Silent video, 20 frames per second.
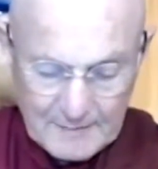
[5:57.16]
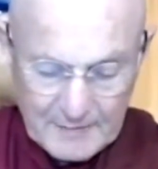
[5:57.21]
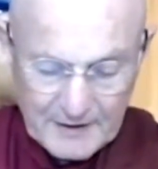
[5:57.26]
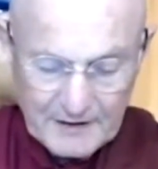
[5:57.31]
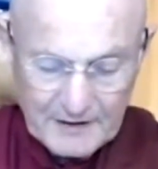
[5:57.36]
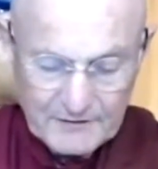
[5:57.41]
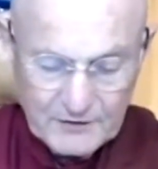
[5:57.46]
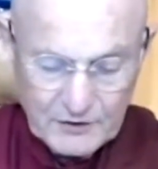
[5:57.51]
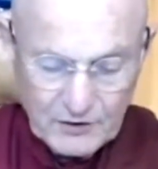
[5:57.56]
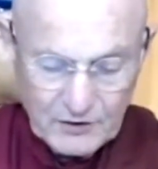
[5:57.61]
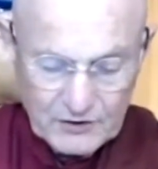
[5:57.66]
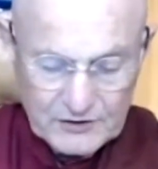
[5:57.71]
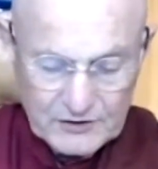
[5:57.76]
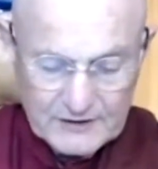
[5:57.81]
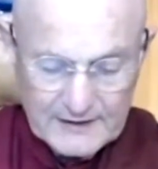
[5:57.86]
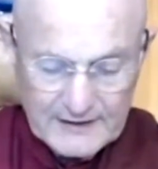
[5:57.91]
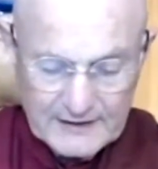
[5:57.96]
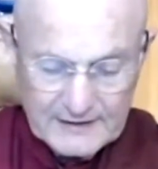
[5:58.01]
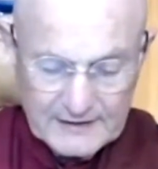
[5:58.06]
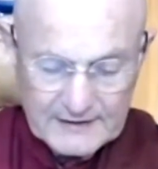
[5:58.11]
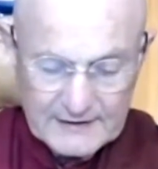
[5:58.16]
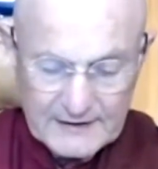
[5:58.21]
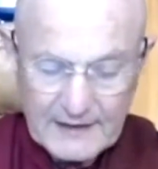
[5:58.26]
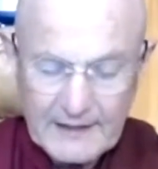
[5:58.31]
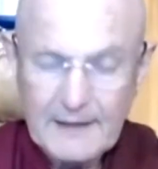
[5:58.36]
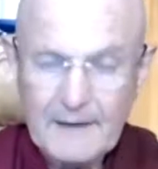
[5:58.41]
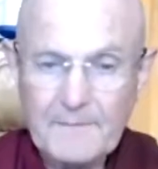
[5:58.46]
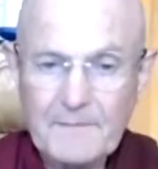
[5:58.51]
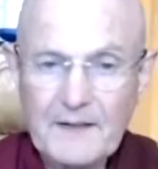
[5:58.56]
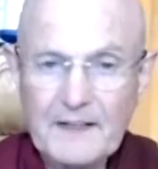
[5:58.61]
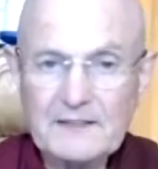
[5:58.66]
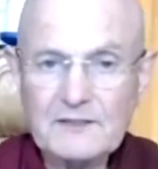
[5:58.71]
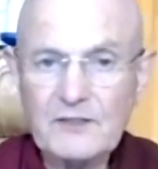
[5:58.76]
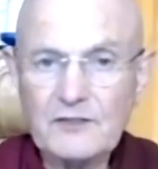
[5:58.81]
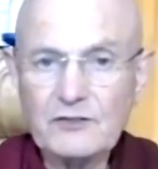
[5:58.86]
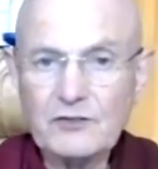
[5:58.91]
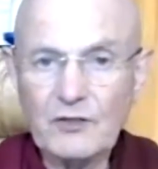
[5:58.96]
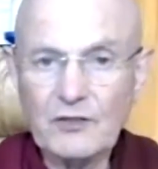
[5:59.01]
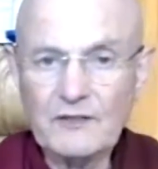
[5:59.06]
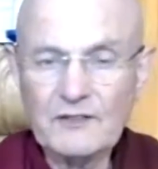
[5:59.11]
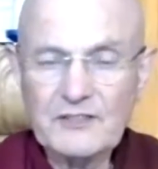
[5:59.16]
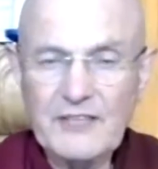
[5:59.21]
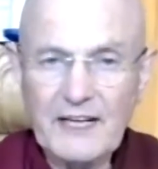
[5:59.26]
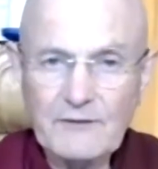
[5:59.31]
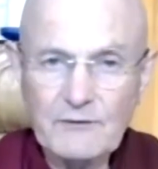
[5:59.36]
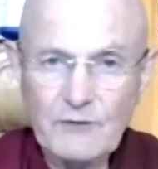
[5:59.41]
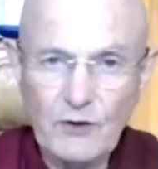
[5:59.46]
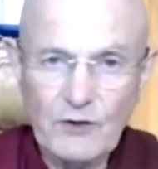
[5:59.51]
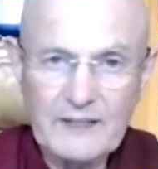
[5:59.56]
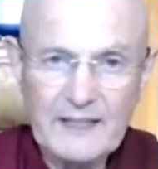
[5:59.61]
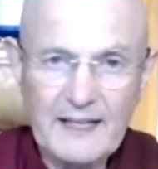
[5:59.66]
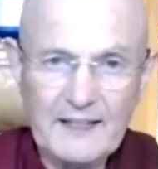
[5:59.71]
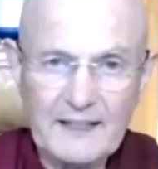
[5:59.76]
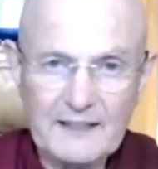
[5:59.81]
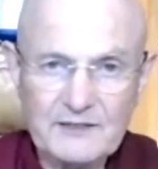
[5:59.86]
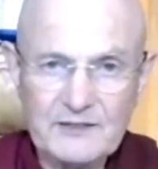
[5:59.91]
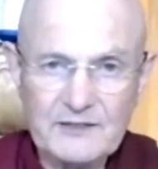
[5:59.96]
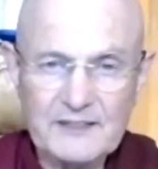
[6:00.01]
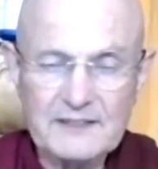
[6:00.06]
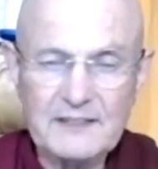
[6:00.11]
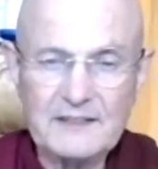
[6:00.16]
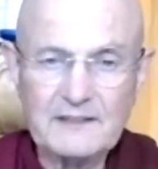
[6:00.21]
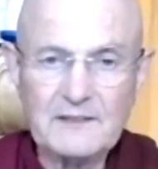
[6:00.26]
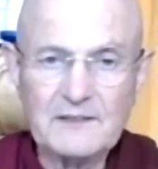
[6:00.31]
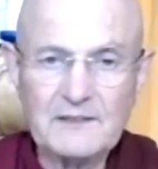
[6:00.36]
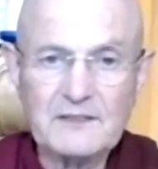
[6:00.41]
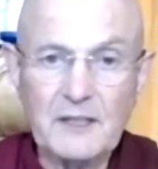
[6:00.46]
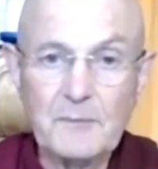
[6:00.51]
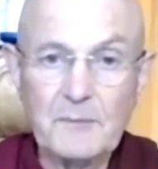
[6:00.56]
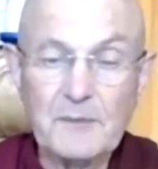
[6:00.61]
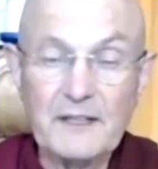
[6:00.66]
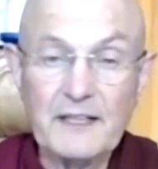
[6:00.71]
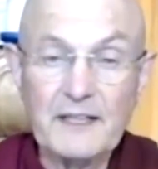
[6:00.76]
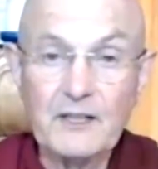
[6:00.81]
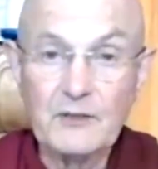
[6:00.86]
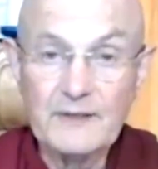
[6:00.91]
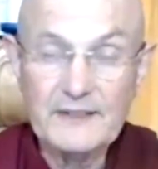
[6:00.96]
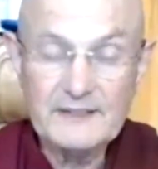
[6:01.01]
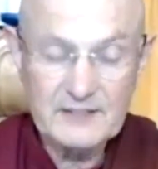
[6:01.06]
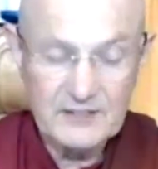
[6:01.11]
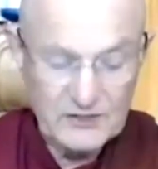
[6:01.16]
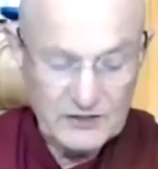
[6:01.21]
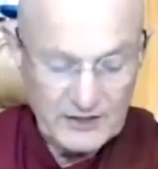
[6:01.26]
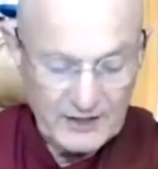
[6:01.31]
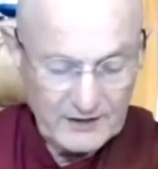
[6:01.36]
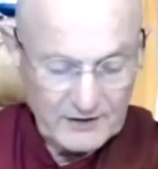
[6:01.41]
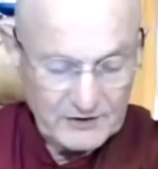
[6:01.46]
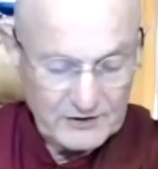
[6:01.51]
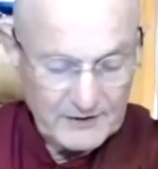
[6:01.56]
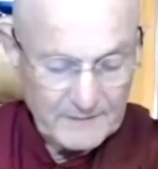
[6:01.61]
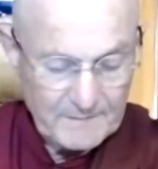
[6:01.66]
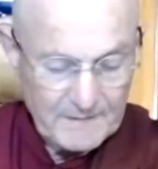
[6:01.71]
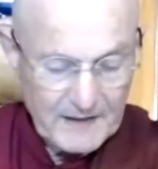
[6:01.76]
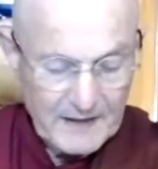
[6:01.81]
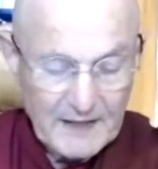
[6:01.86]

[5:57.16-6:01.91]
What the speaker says: But of course, these are sort of general characteristics of somebody who is a judge.